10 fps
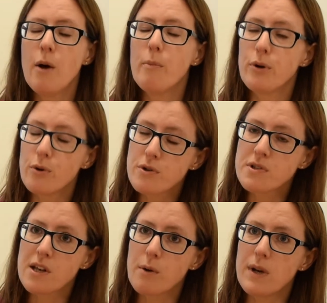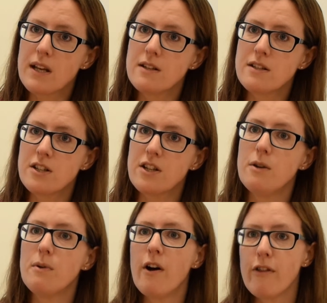but also we can
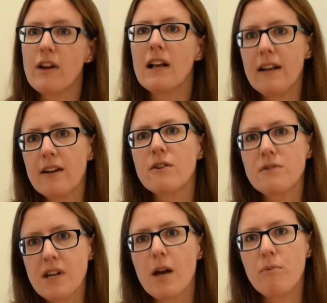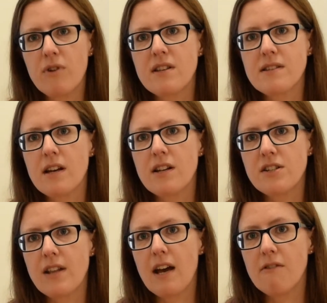do other clinical type
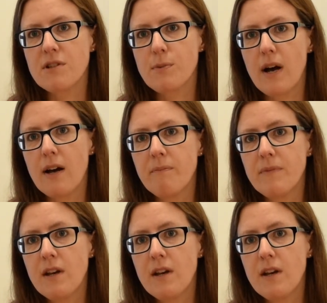research there as well.